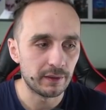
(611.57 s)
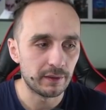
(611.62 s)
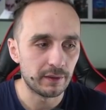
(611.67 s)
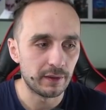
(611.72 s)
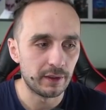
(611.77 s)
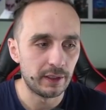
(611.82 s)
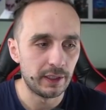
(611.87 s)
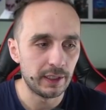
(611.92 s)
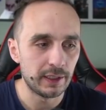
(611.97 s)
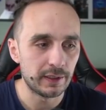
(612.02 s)

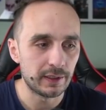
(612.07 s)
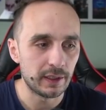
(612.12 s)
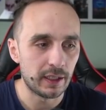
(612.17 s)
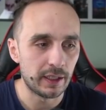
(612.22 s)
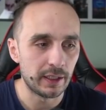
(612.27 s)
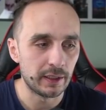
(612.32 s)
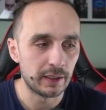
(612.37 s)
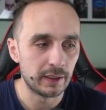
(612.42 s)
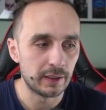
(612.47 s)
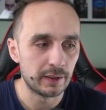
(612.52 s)
This
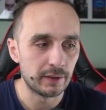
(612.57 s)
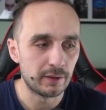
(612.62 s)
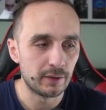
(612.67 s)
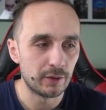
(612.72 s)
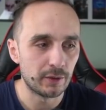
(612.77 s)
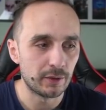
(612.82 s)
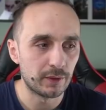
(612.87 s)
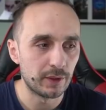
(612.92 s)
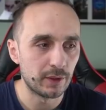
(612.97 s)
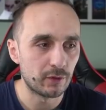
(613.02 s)
island,
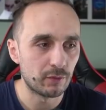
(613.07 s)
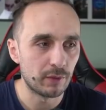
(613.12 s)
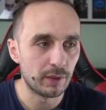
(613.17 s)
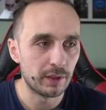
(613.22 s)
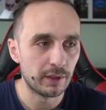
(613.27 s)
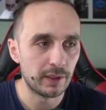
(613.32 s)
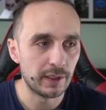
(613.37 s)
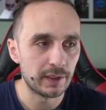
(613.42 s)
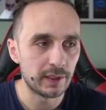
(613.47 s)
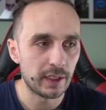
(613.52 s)
not this one,
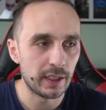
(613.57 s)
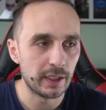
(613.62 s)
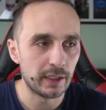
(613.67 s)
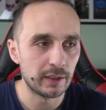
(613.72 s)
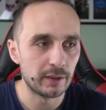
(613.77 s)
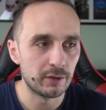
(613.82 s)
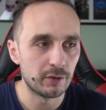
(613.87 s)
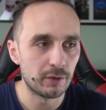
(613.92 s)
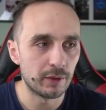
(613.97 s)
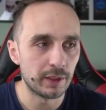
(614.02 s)
this
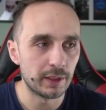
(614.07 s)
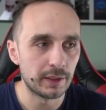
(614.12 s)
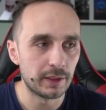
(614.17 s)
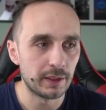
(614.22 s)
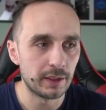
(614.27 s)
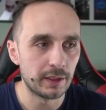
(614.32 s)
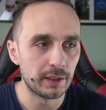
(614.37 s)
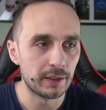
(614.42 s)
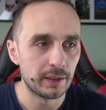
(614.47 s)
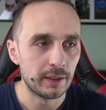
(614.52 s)
island right
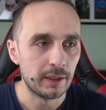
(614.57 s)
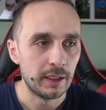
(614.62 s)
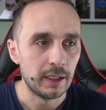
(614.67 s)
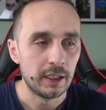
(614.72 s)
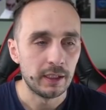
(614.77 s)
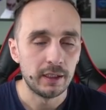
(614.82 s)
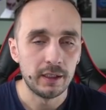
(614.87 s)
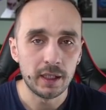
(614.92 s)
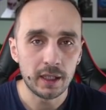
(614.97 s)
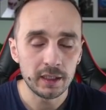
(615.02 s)
here,
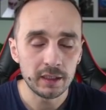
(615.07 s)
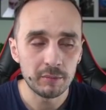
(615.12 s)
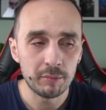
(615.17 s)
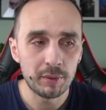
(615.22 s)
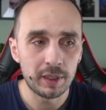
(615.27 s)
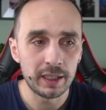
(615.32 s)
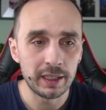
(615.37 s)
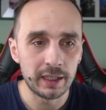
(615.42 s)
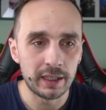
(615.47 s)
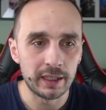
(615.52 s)

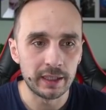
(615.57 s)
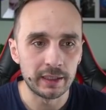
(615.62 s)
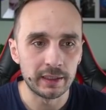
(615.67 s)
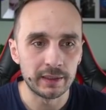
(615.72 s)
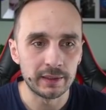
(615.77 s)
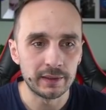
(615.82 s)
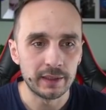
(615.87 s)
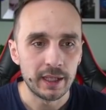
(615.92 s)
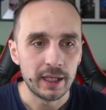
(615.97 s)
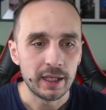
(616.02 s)
Lullaby
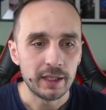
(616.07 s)
Island.